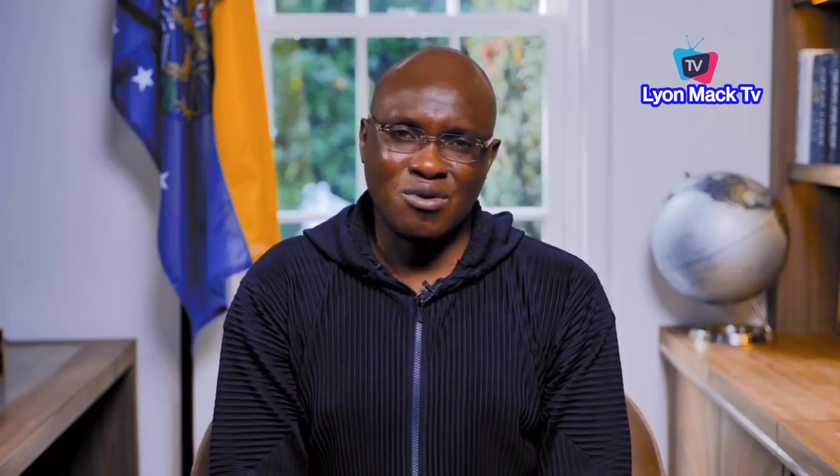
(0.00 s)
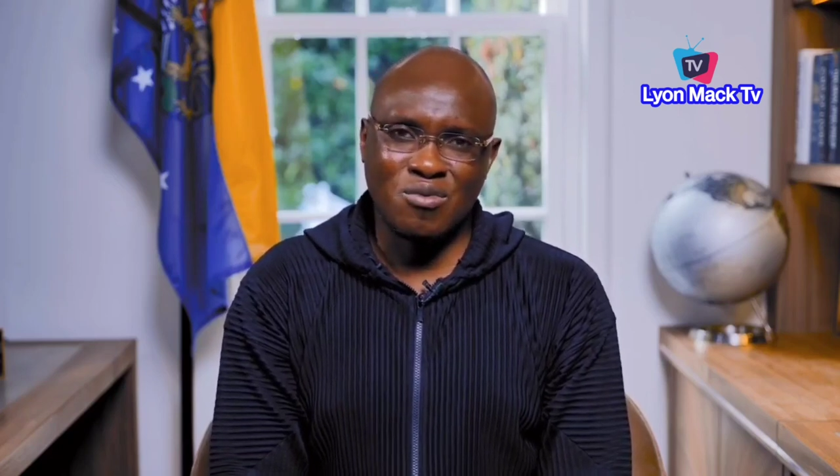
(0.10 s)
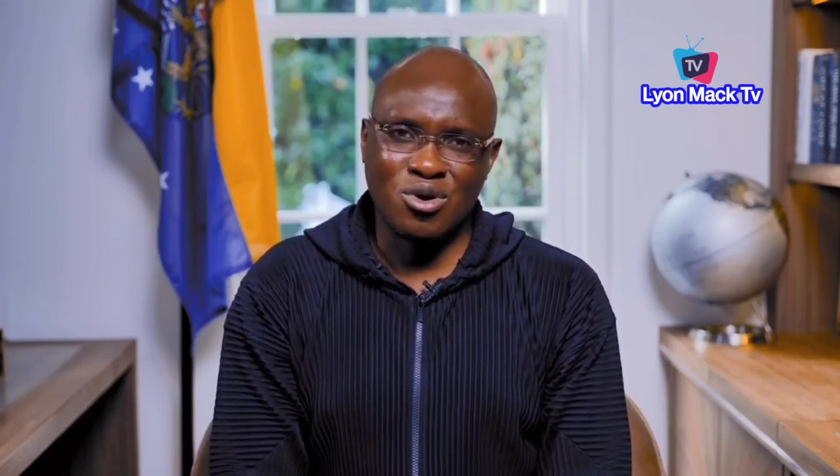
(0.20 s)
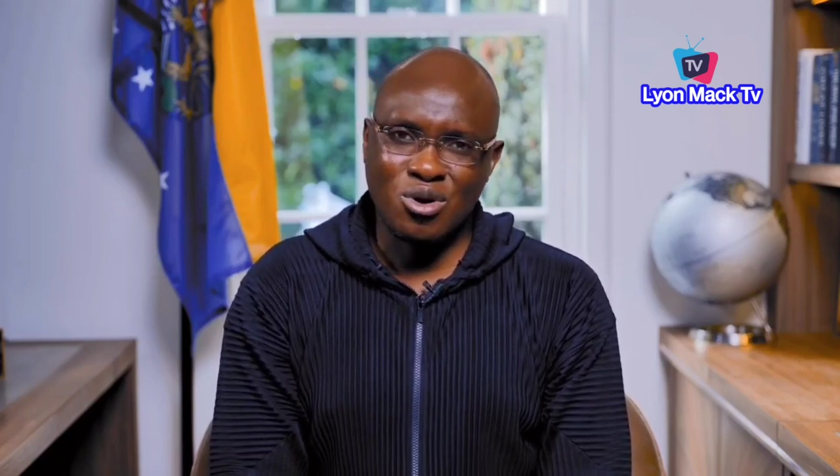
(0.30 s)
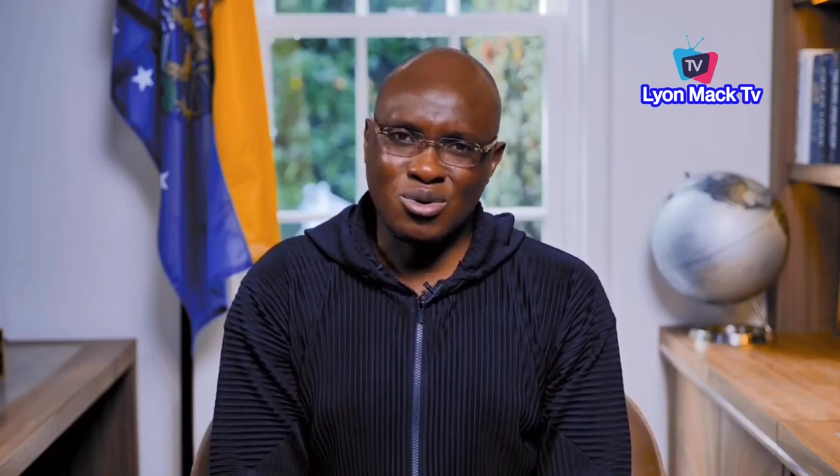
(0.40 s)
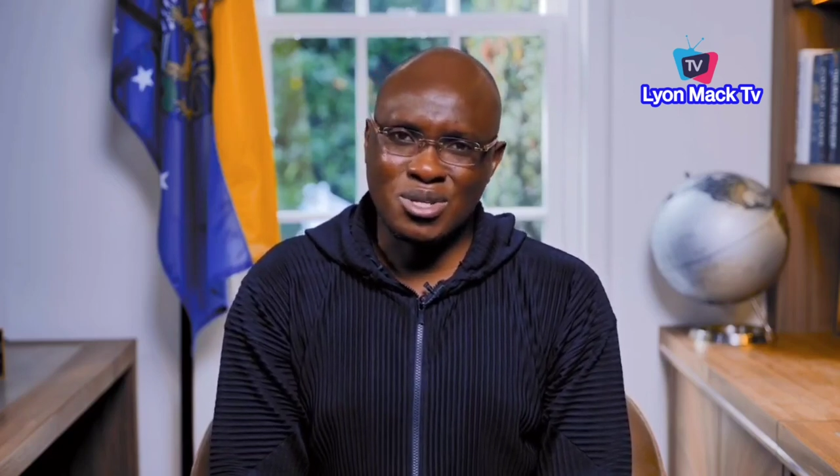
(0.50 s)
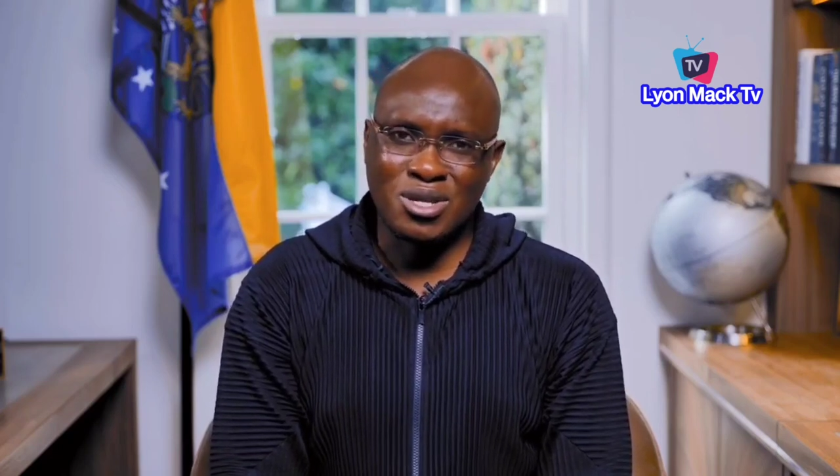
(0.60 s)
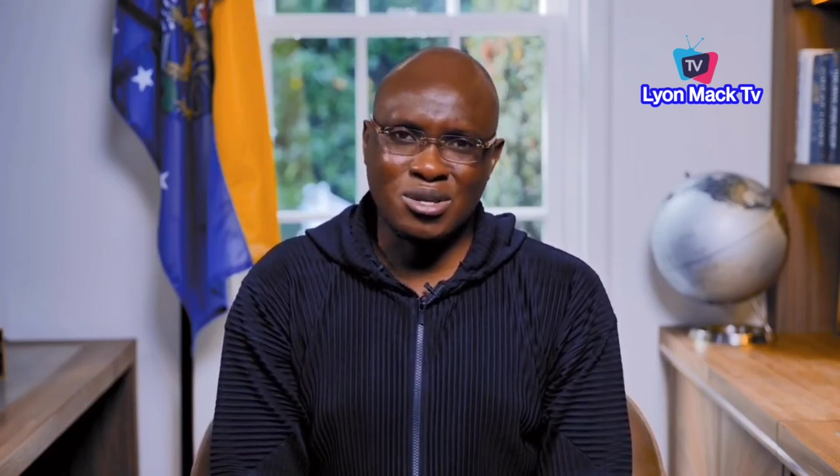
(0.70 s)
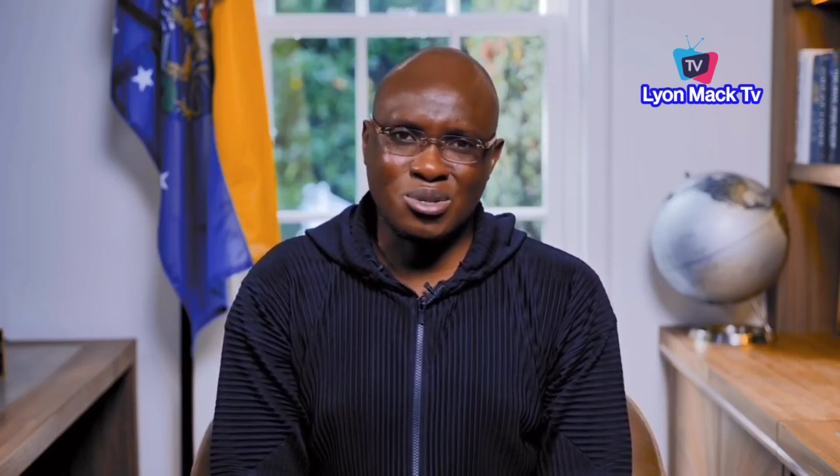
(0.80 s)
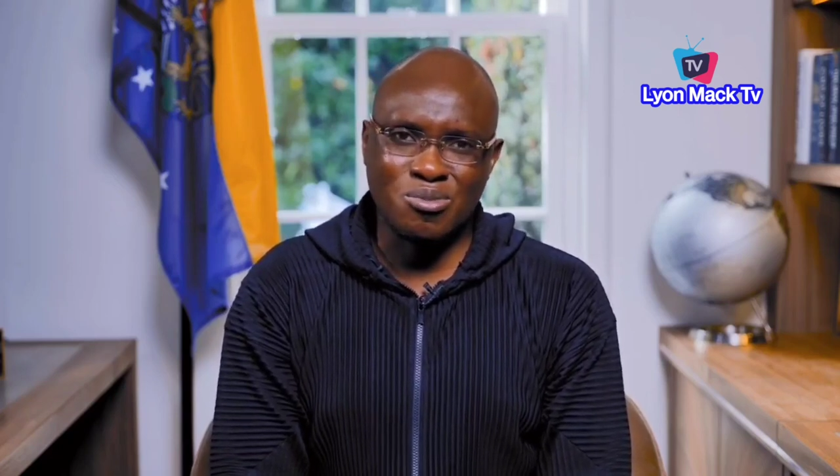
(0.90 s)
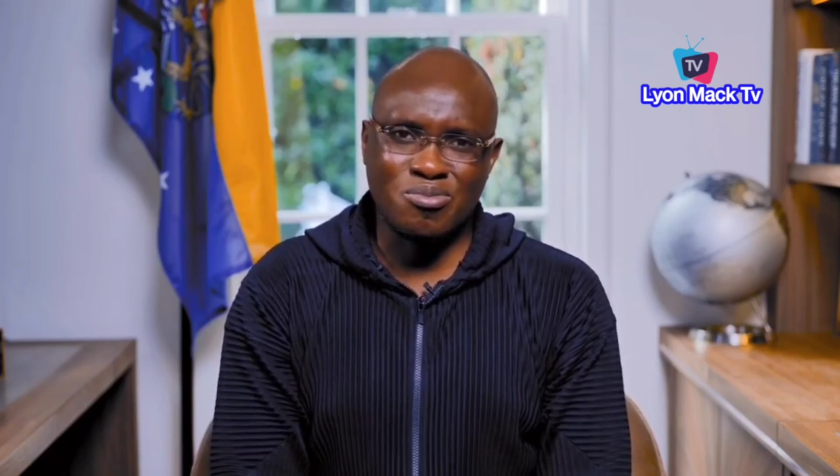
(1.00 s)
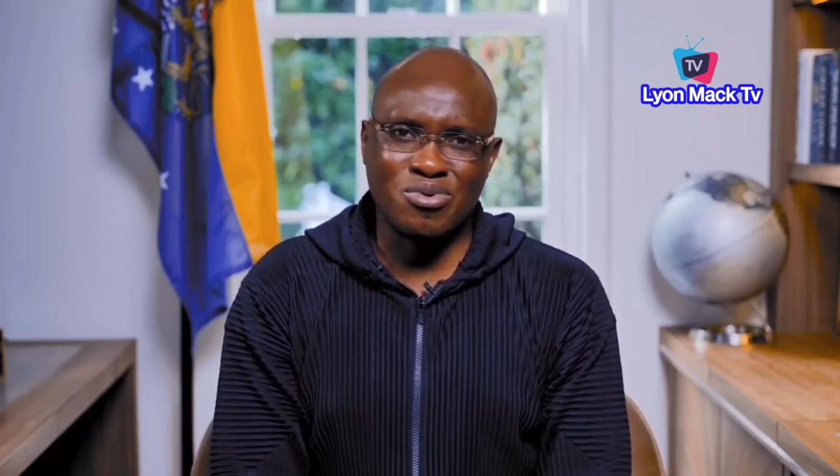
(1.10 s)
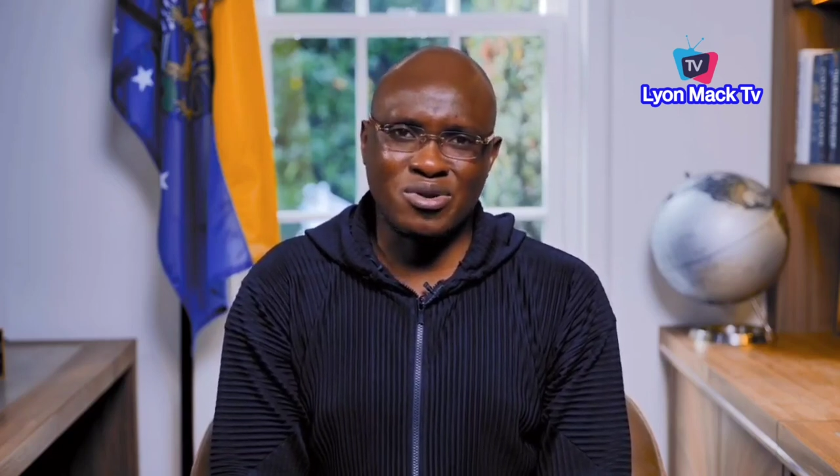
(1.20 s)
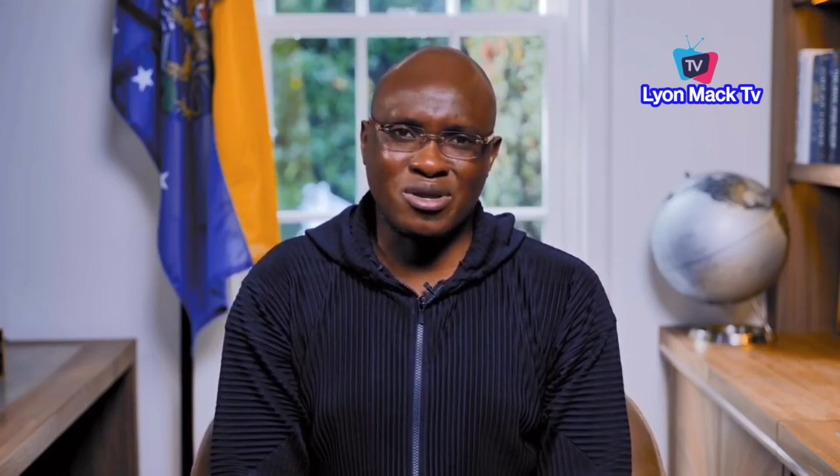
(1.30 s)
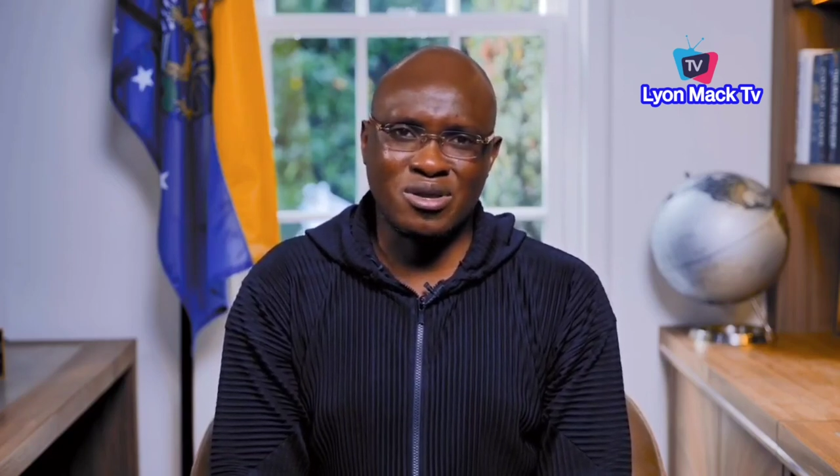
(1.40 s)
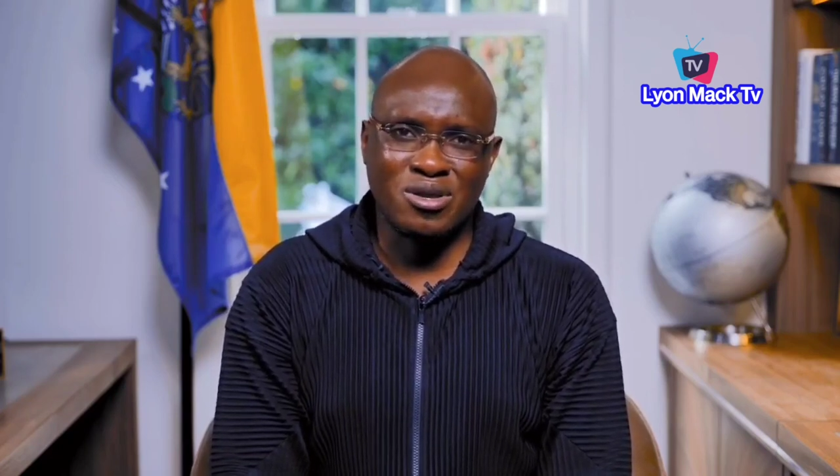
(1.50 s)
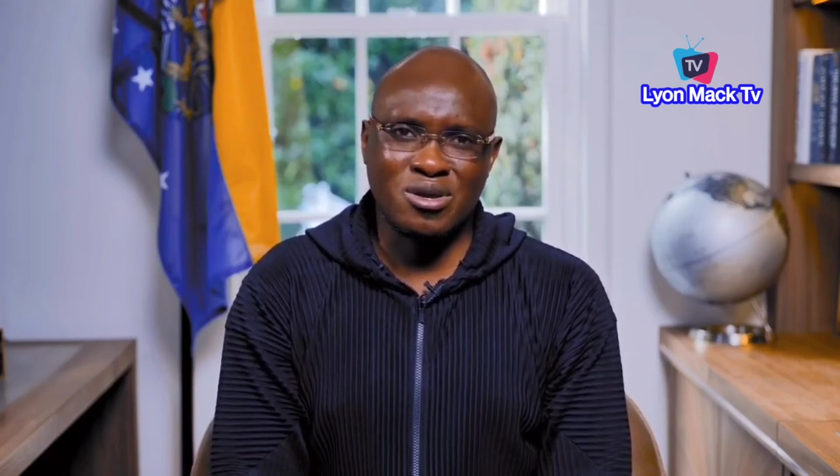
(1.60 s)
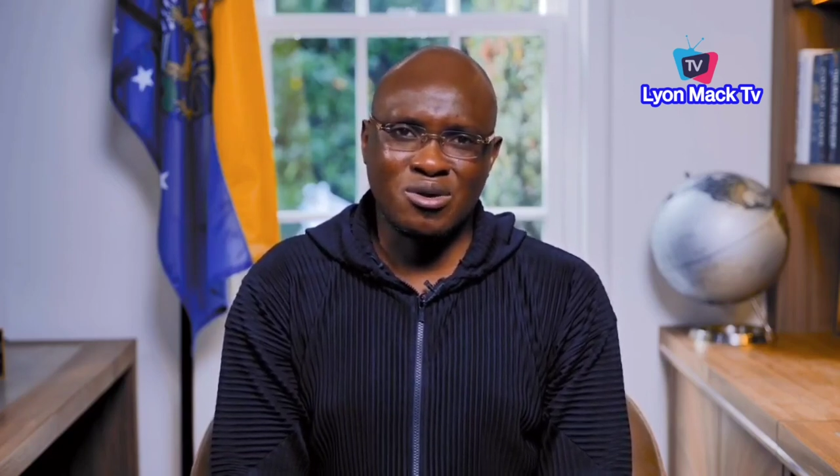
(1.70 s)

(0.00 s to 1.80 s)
we all stand to pray.